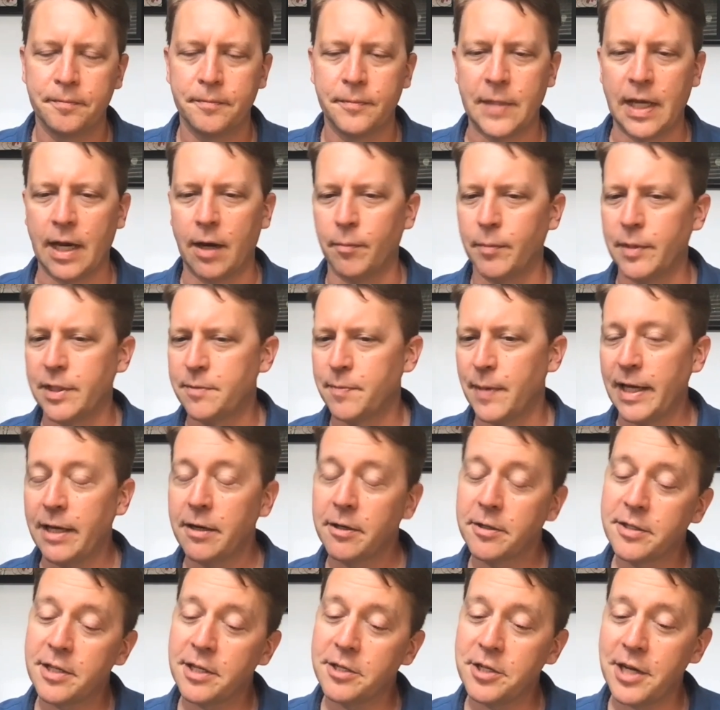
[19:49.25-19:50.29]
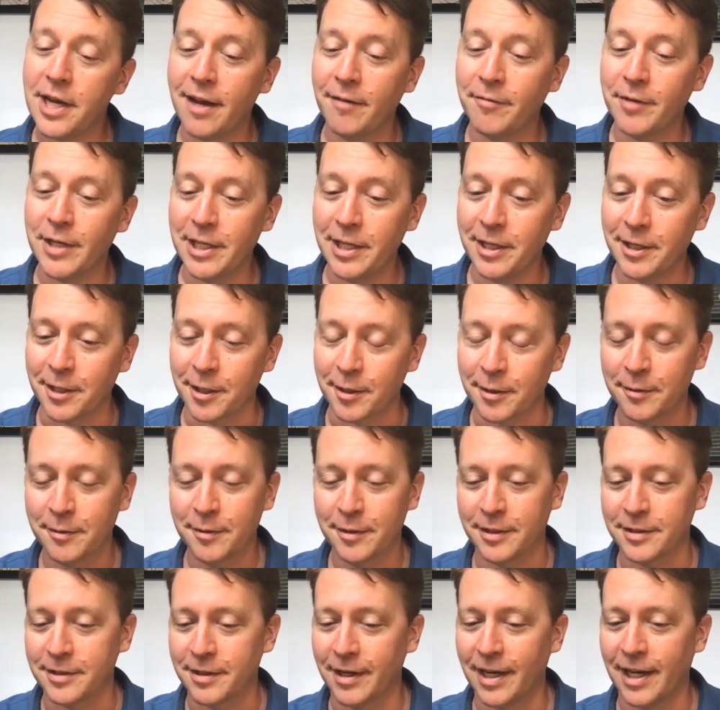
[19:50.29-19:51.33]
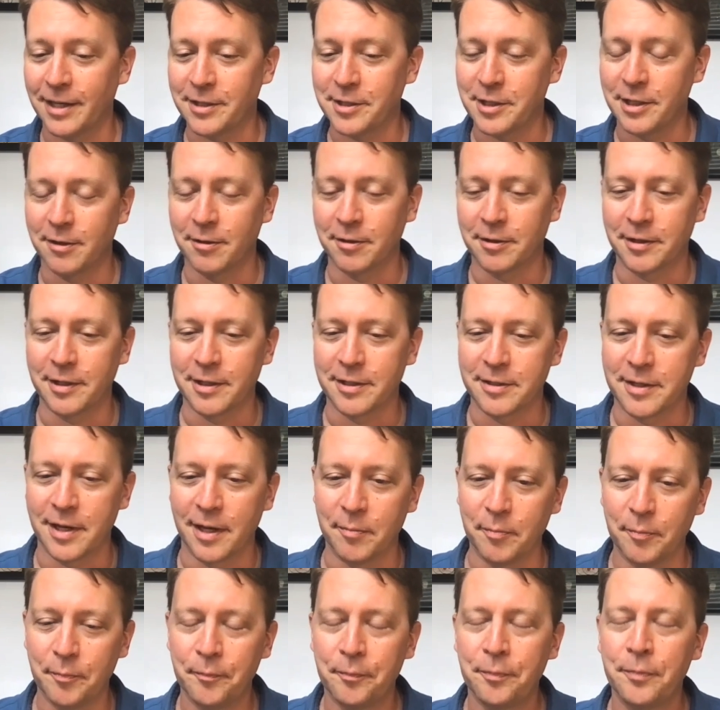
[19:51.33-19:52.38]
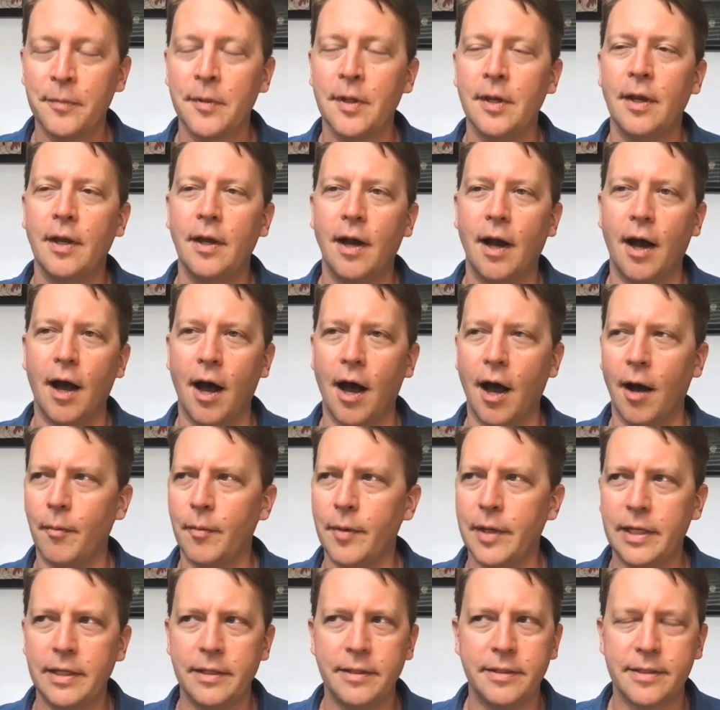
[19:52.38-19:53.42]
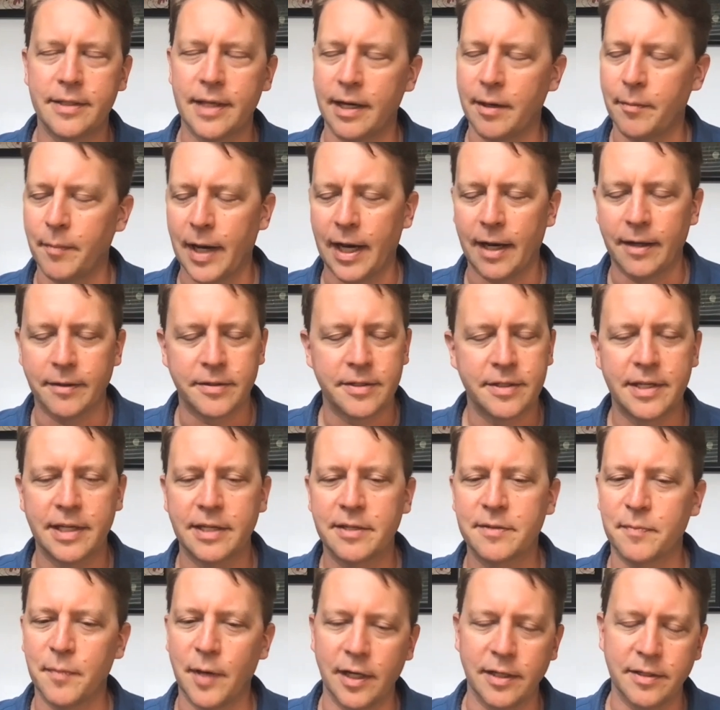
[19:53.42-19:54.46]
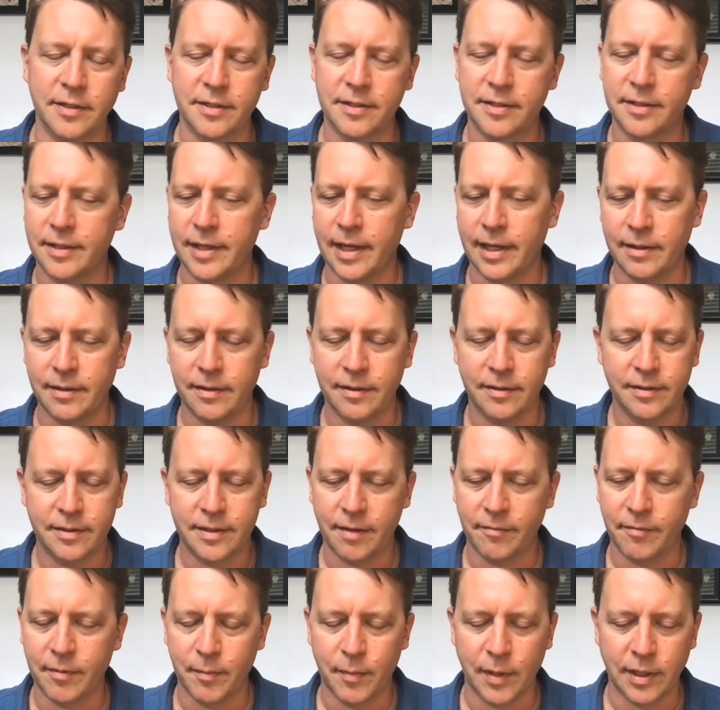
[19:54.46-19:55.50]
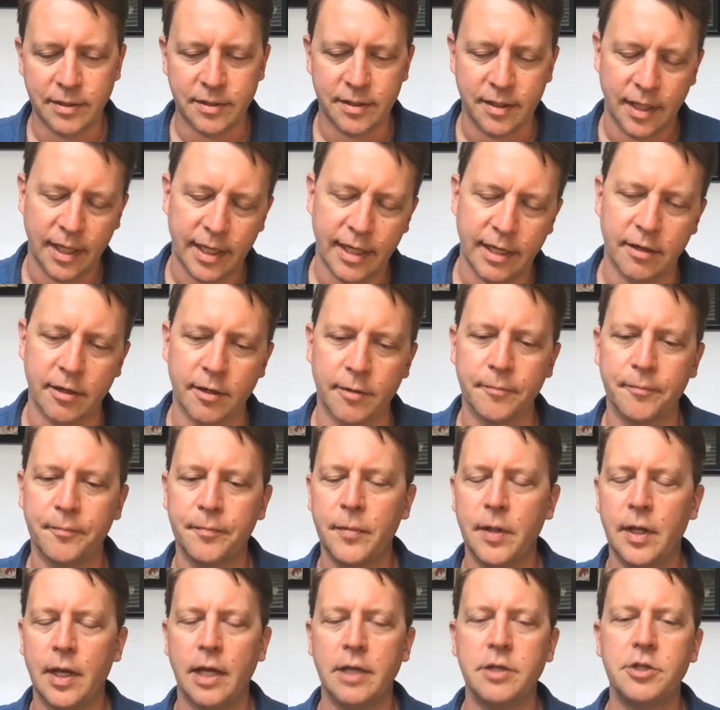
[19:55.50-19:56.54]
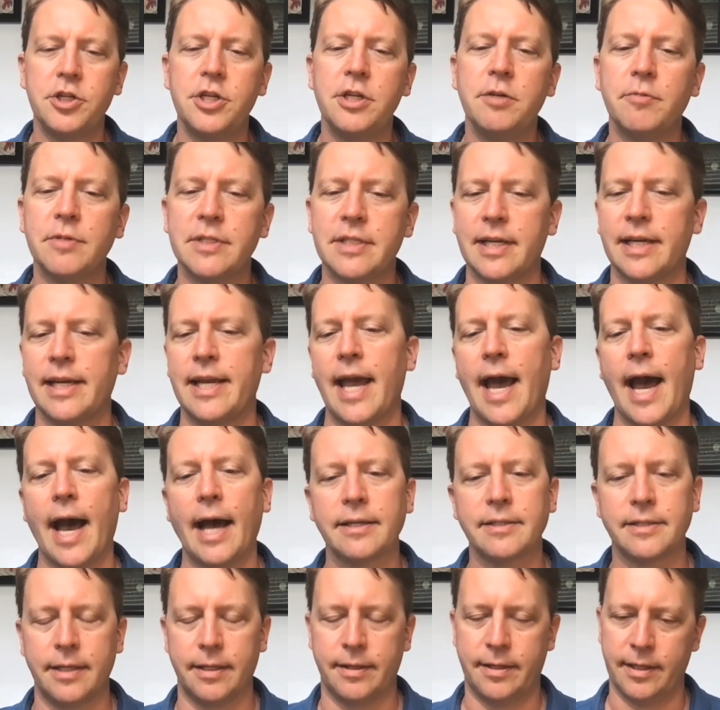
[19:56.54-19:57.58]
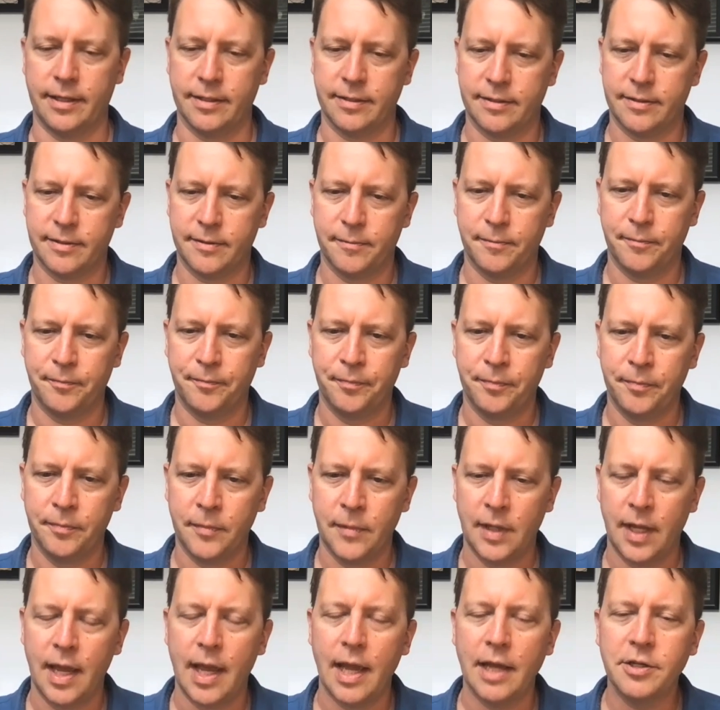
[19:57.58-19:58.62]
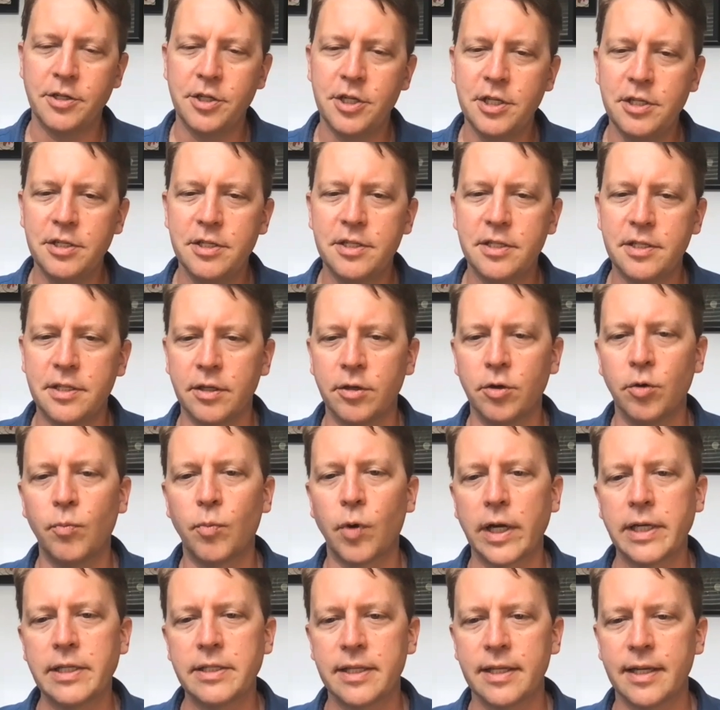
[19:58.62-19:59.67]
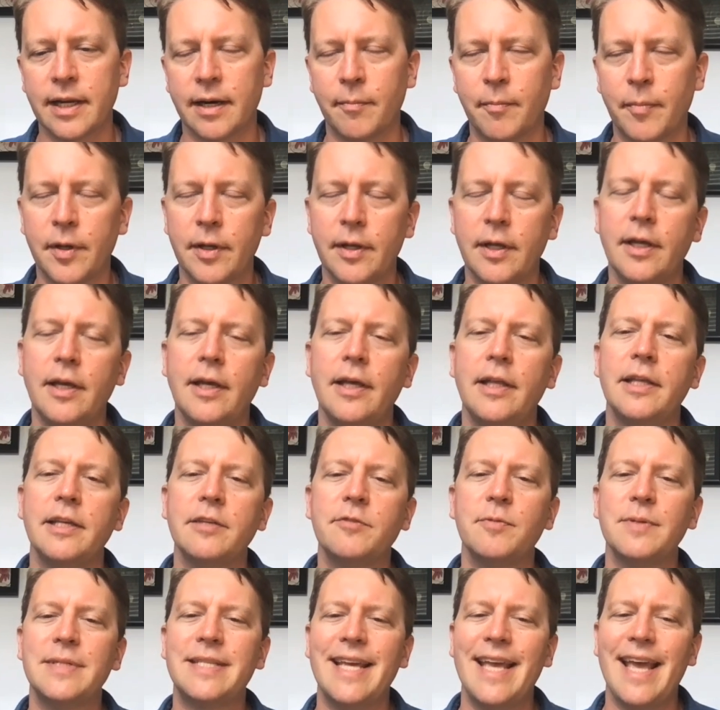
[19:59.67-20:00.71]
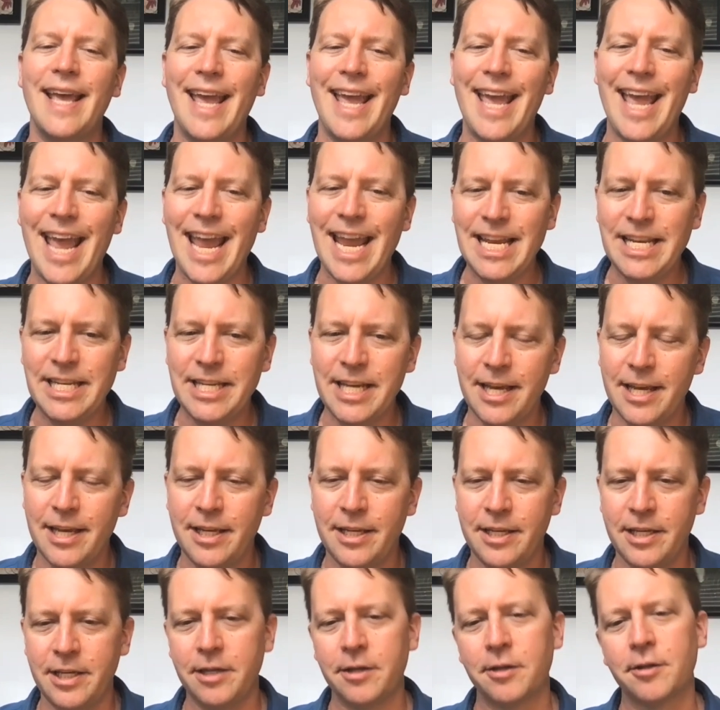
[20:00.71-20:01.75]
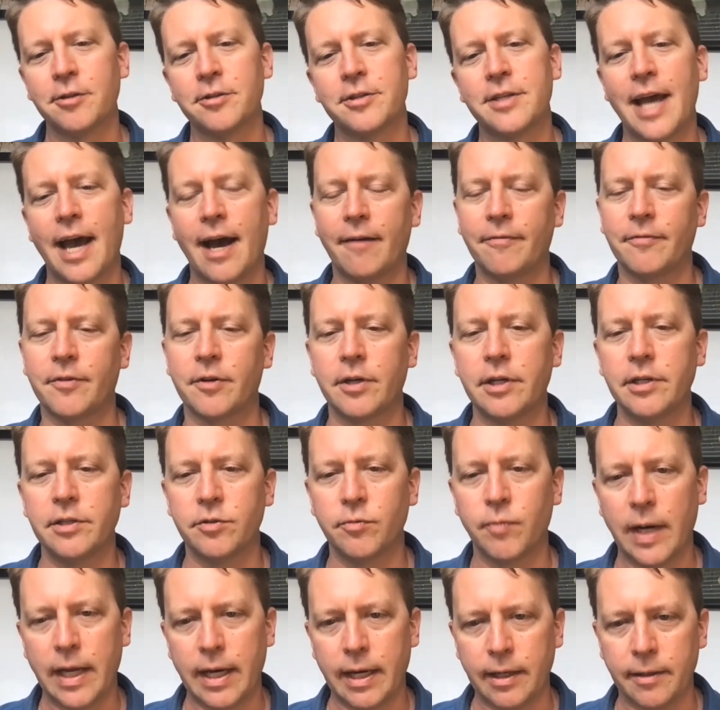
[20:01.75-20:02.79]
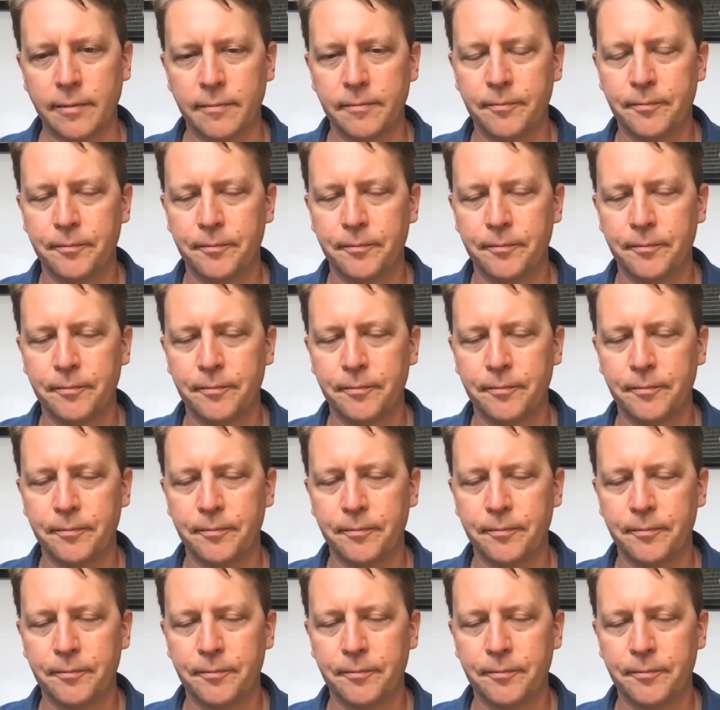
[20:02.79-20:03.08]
Now, Miss Manners says you have a year, because I actually looked this up. He sent them out 6 months, 7 months later, and she was aghast at this. And she still brings it up. This was 8 years after his wedding.